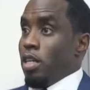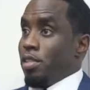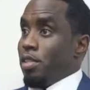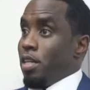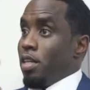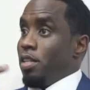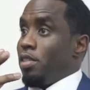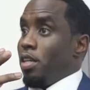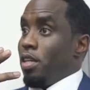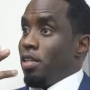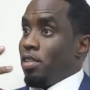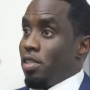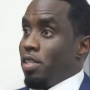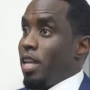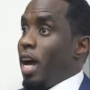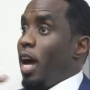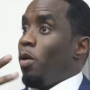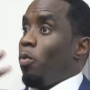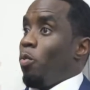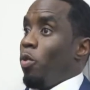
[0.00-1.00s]
it's
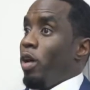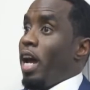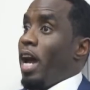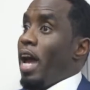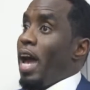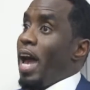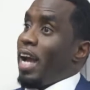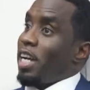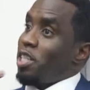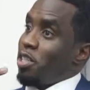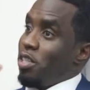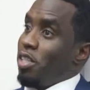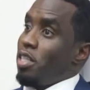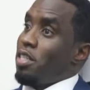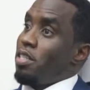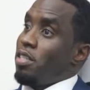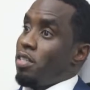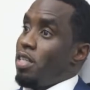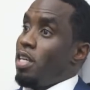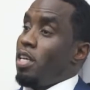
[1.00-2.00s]
not what I
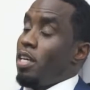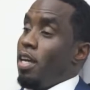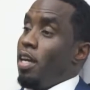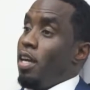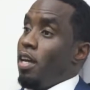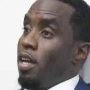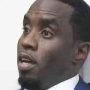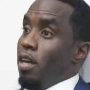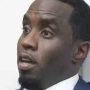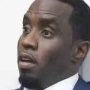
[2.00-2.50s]
actually see.